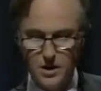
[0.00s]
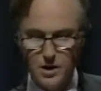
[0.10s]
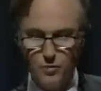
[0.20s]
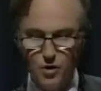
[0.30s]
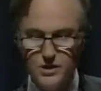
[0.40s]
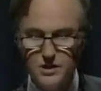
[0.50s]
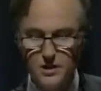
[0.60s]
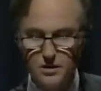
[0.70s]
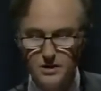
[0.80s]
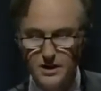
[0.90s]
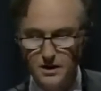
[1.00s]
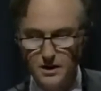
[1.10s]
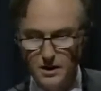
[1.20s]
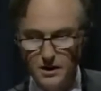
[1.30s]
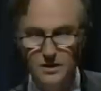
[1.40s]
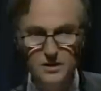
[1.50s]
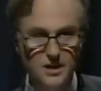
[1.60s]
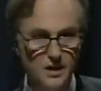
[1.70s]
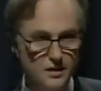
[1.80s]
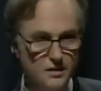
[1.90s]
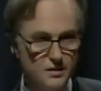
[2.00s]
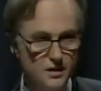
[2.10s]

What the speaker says: The point is only that science